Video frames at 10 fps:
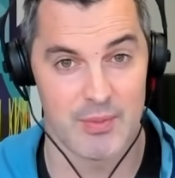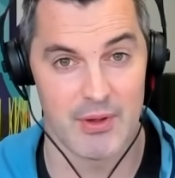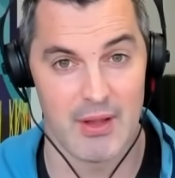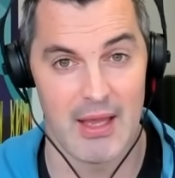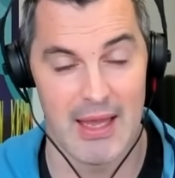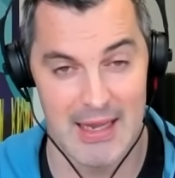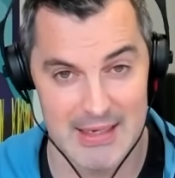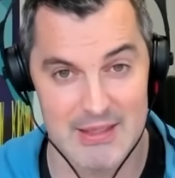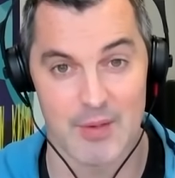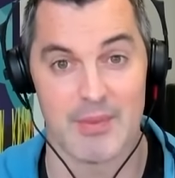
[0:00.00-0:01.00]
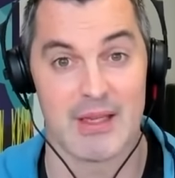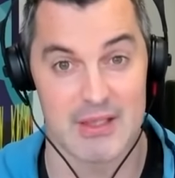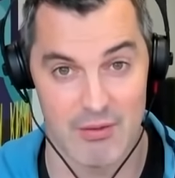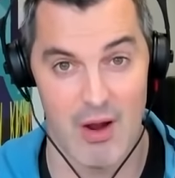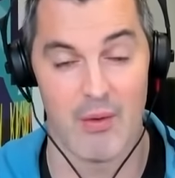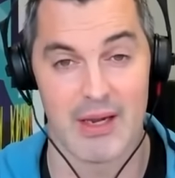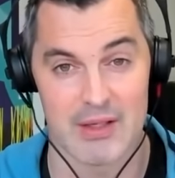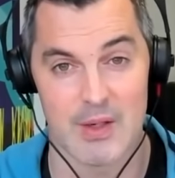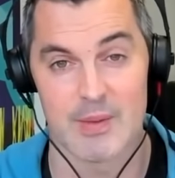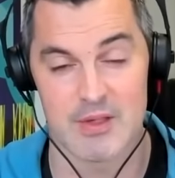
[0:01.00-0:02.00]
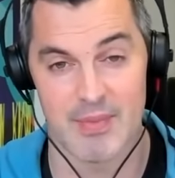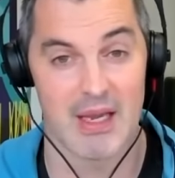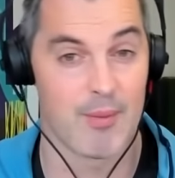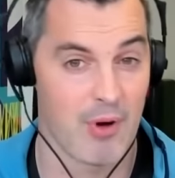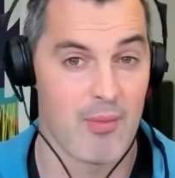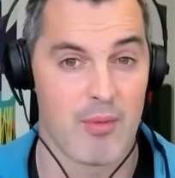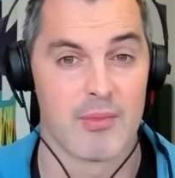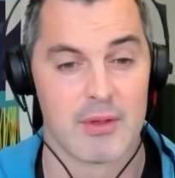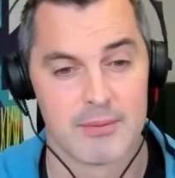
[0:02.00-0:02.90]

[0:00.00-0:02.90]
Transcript: but it is something that's growing in terms of being a problem.